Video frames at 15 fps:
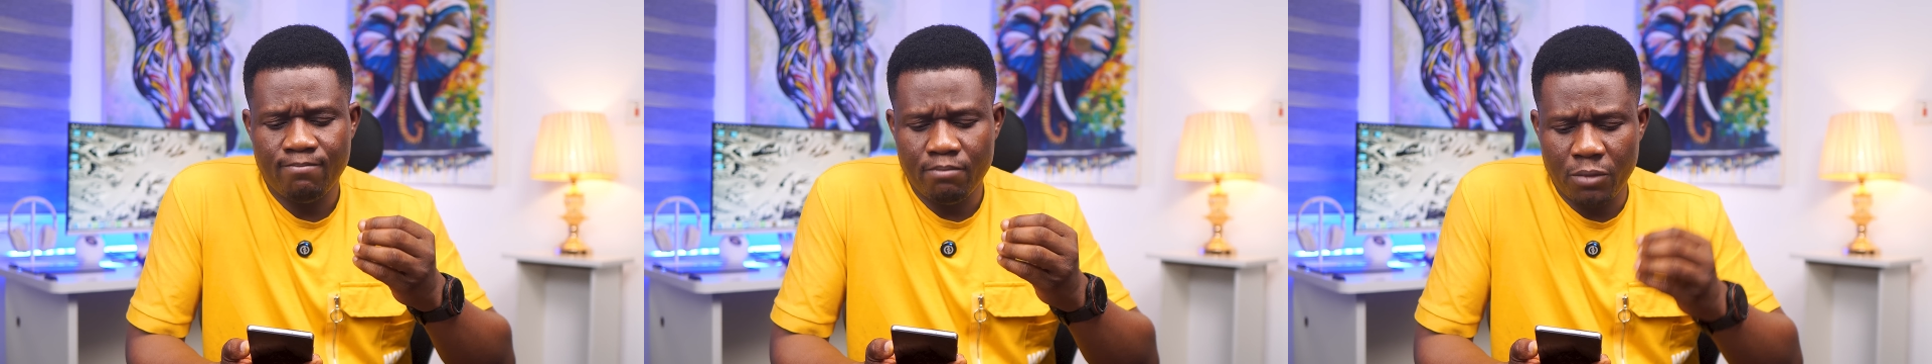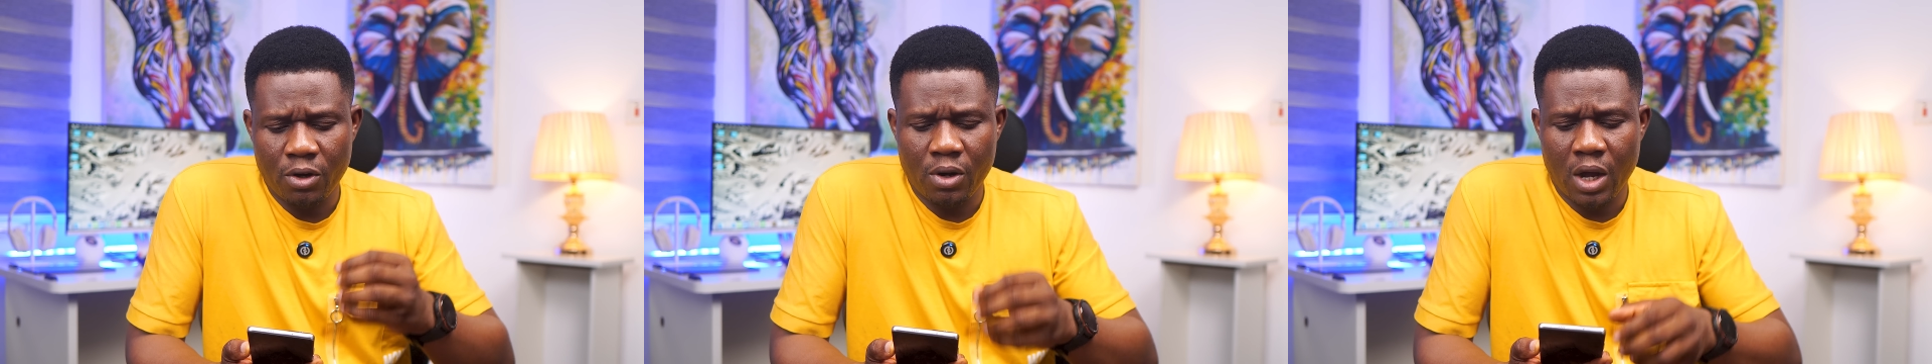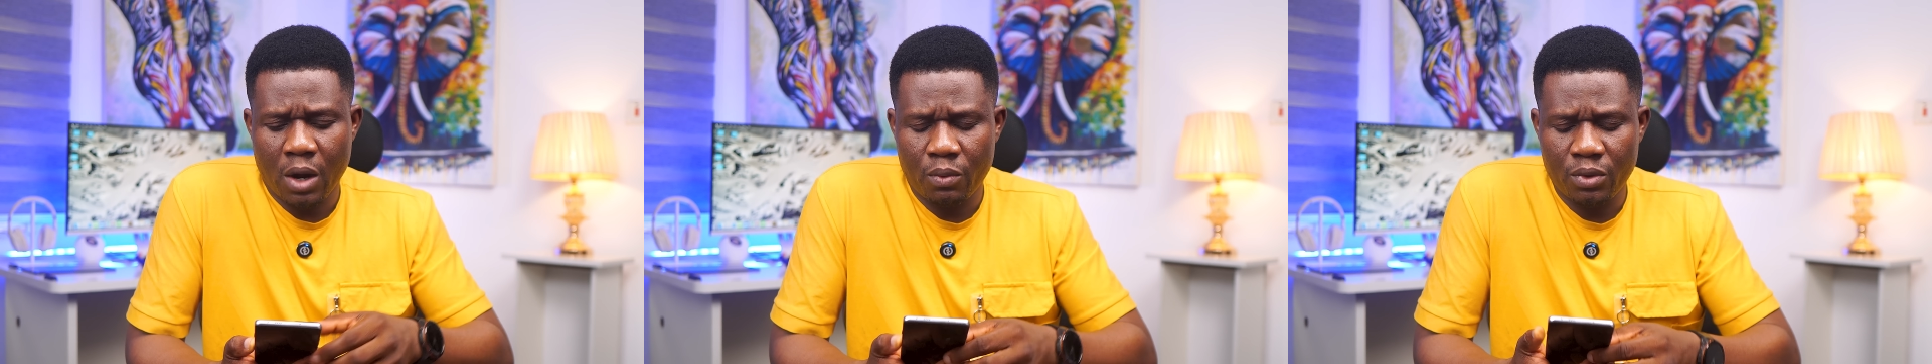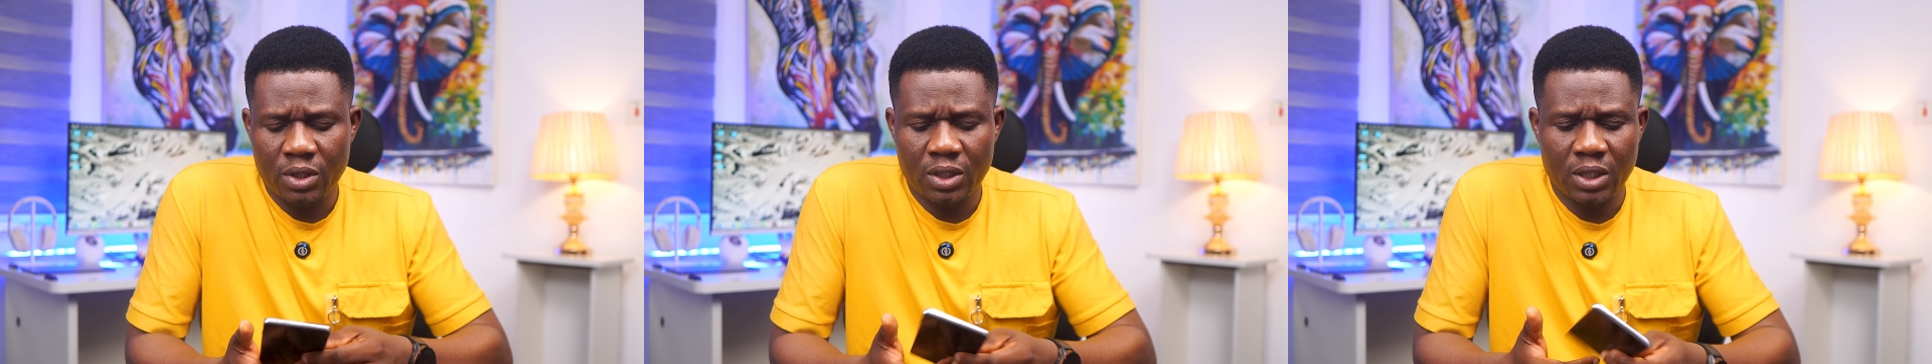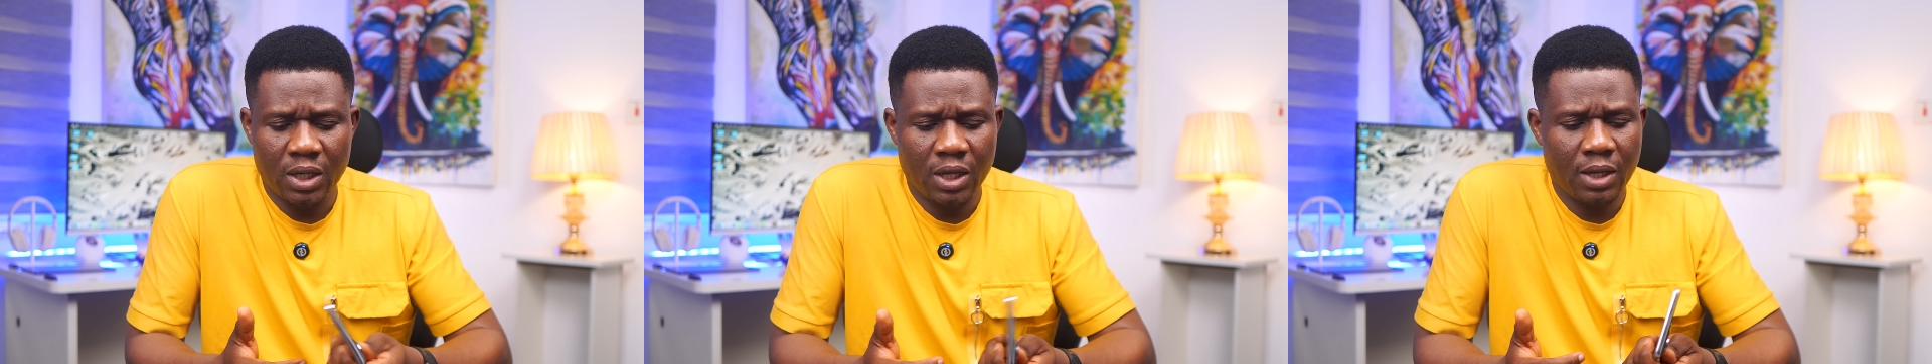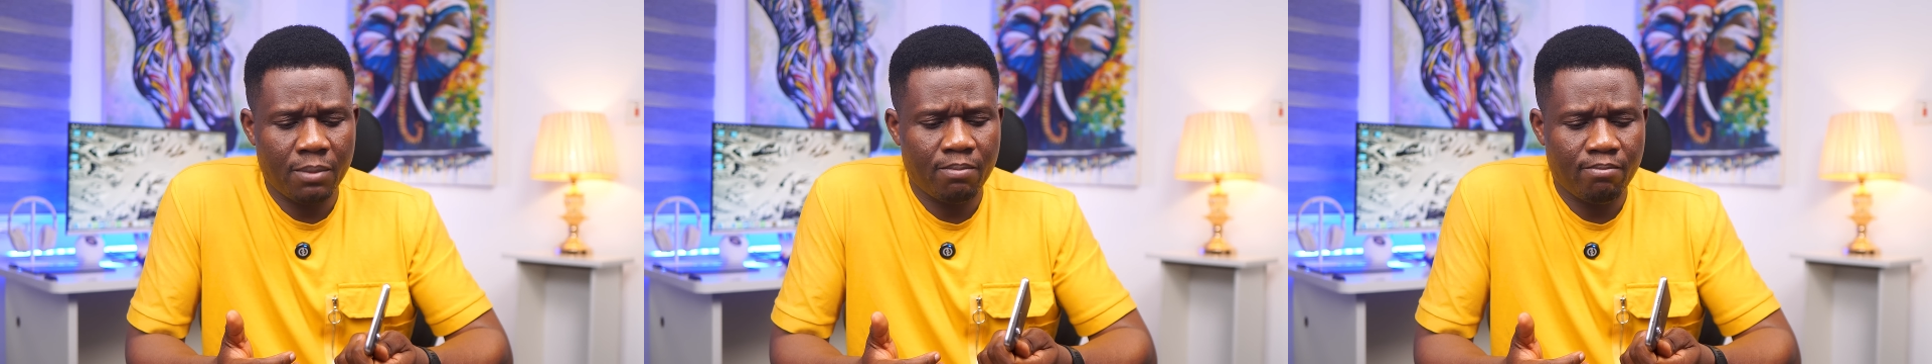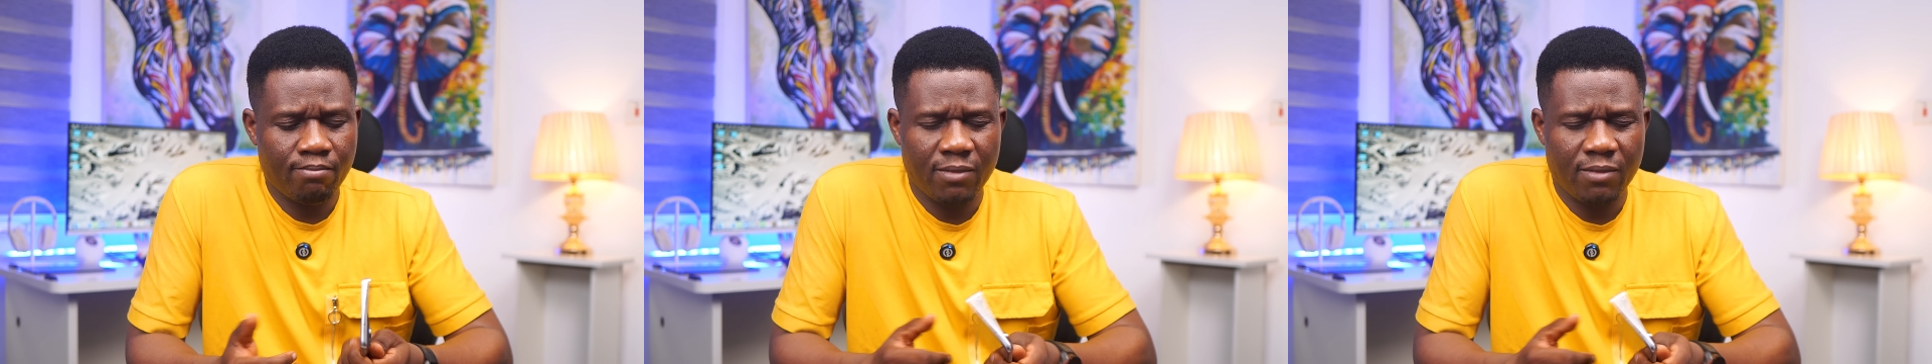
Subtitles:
but I would say